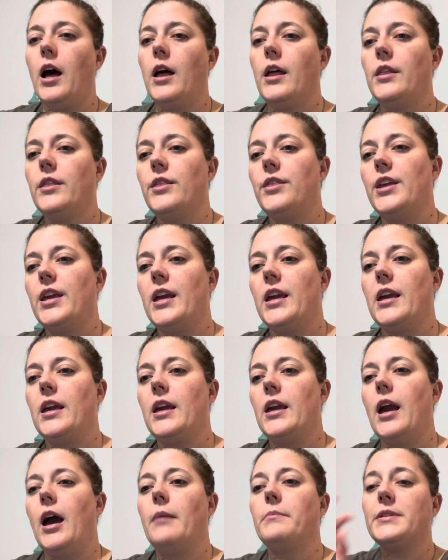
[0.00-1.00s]
the
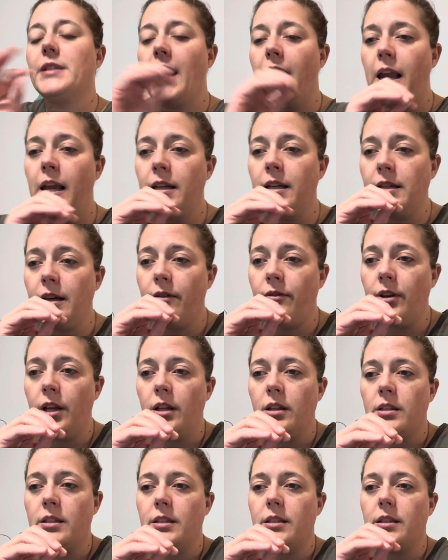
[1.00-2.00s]
obtained
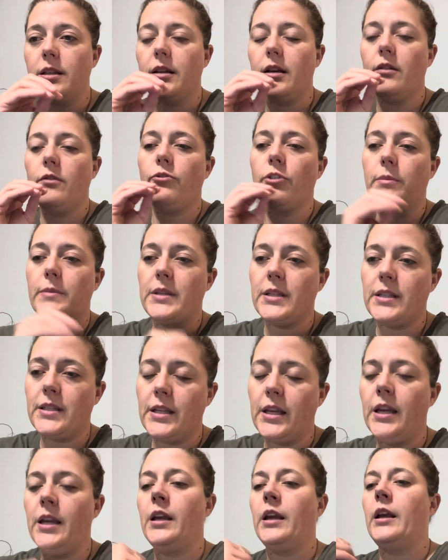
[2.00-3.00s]
evidence from the
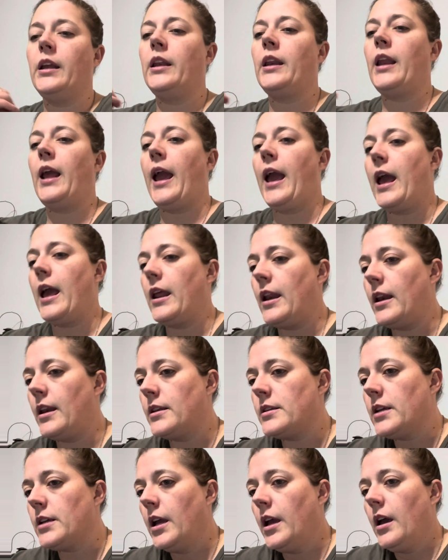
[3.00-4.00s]
scene
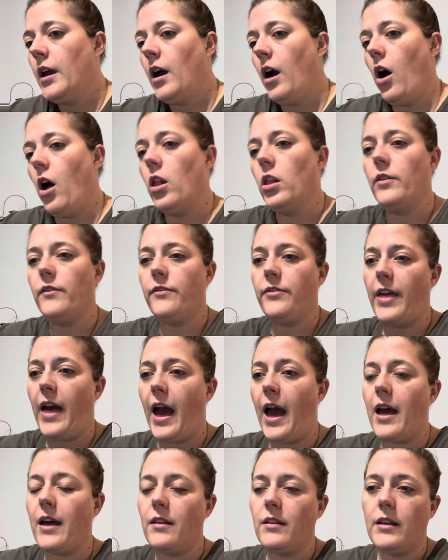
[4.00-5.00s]
and all of
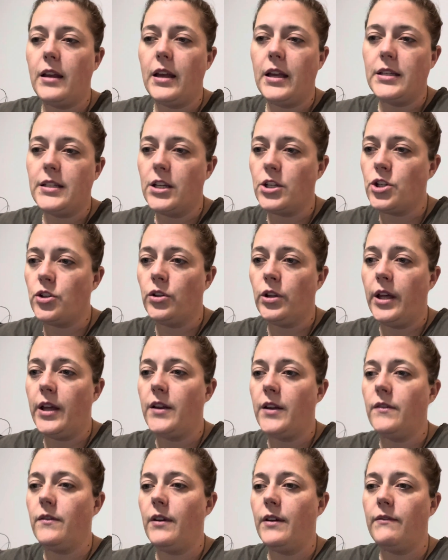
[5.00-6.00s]
that additional
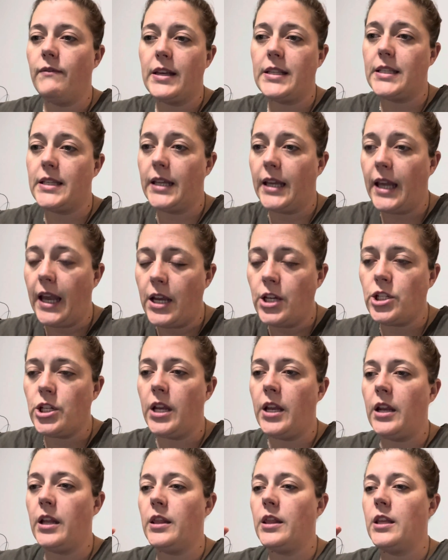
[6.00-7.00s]

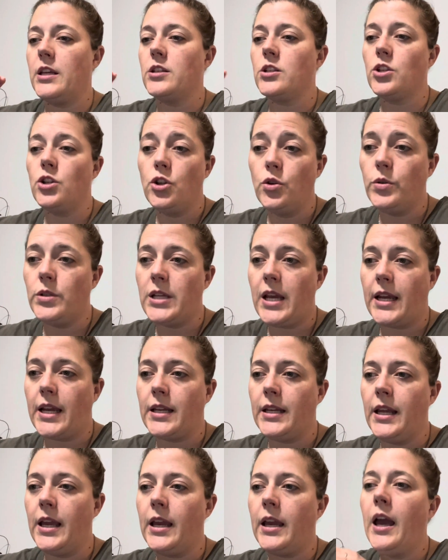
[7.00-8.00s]
investigation and this new
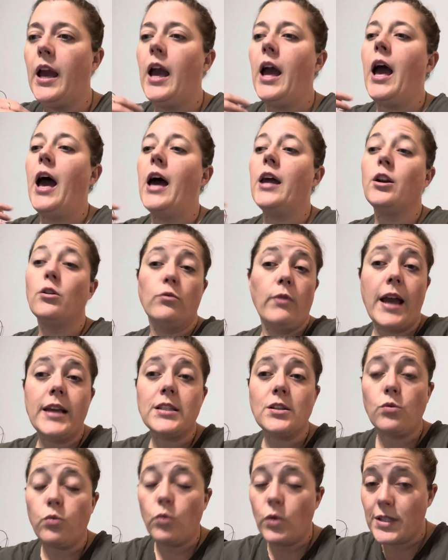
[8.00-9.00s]
technique. An
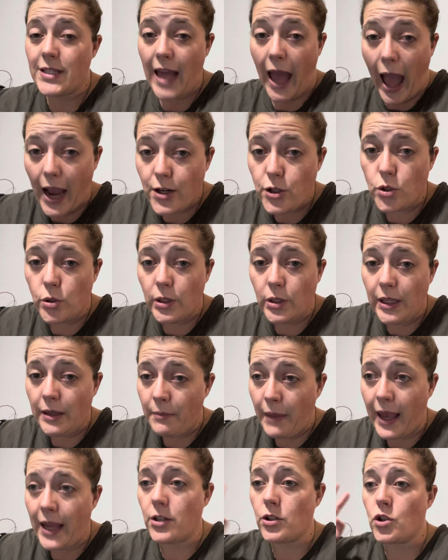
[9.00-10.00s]
arrest was actually
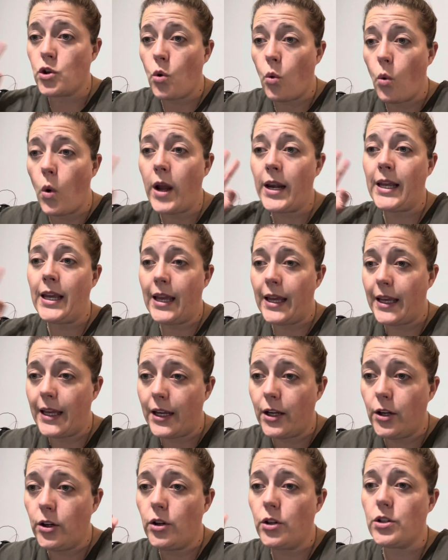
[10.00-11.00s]
made 20
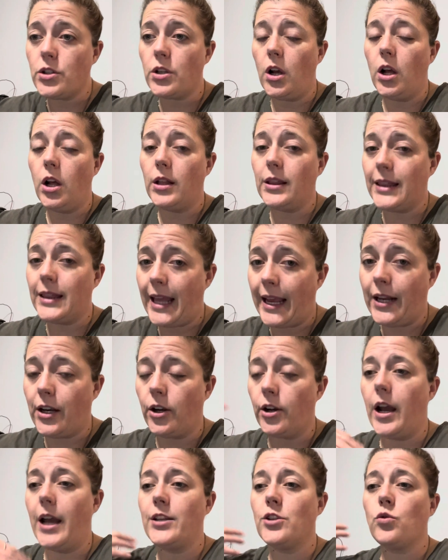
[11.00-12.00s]
years
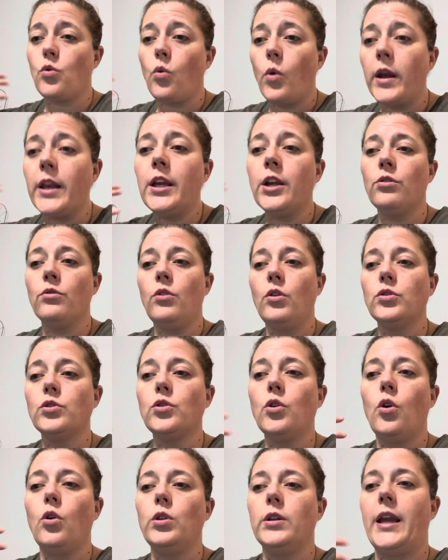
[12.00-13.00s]
later. A 20-year-old
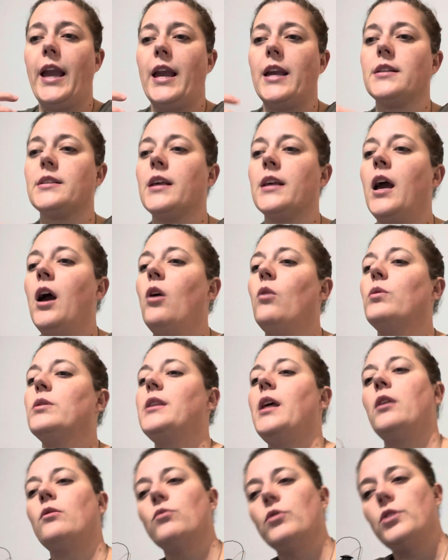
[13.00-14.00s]
cold case was
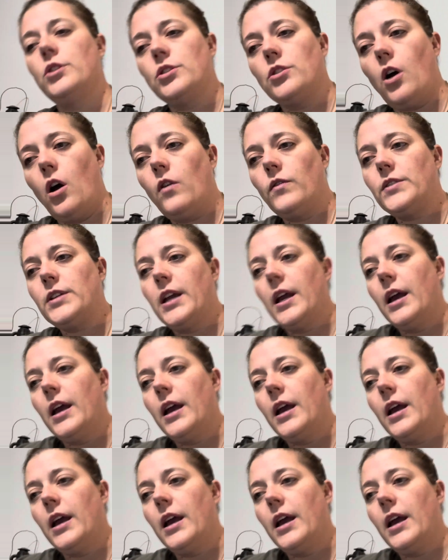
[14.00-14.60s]
then resolved,